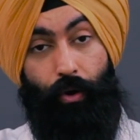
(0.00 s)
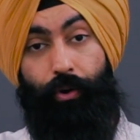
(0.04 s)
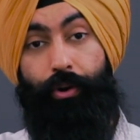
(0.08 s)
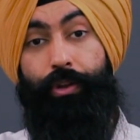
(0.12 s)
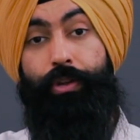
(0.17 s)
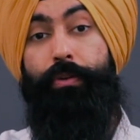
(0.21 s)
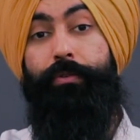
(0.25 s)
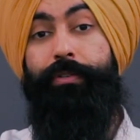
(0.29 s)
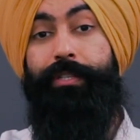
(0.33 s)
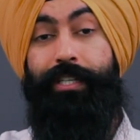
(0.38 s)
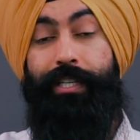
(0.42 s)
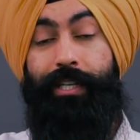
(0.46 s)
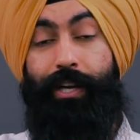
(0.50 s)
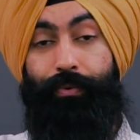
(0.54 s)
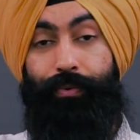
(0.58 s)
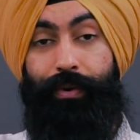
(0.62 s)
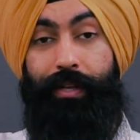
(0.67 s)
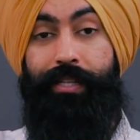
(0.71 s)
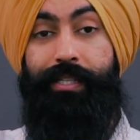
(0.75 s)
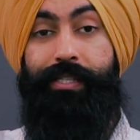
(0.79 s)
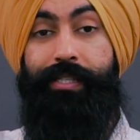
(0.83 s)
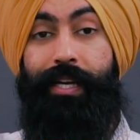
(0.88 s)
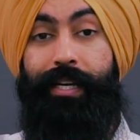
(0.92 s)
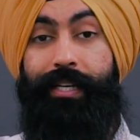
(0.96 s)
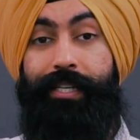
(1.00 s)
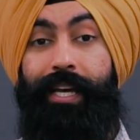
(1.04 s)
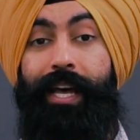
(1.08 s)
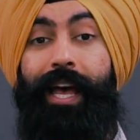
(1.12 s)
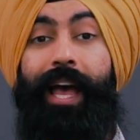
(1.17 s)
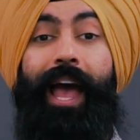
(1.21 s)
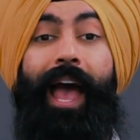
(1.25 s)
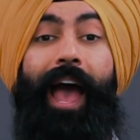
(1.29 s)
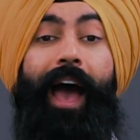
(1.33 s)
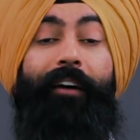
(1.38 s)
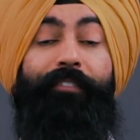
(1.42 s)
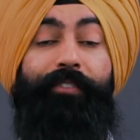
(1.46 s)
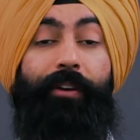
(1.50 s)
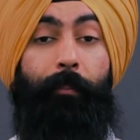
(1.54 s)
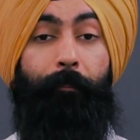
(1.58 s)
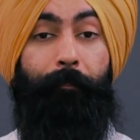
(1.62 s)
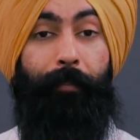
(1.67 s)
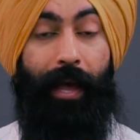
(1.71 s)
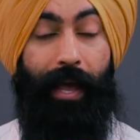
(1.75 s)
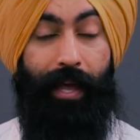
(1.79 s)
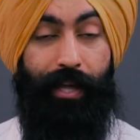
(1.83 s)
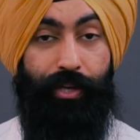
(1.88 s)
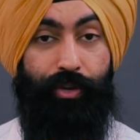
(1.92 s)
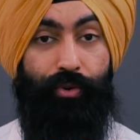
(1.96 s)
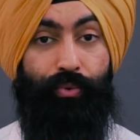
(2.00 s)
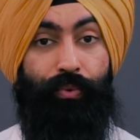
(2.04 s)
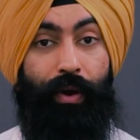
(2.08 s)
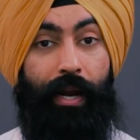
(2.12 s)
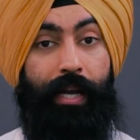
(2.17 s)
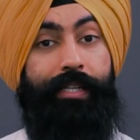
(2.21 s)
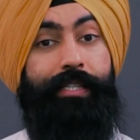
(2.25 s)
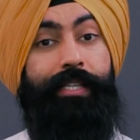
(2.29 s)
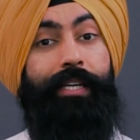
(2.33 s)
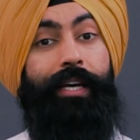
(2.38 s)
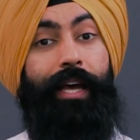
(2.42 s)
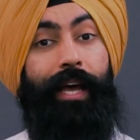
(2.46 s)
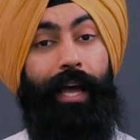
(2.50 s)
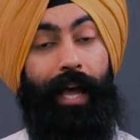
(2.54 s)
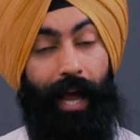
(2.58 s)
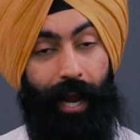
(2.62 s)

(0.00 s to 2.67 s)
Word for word: or using your real estate have to pay you rent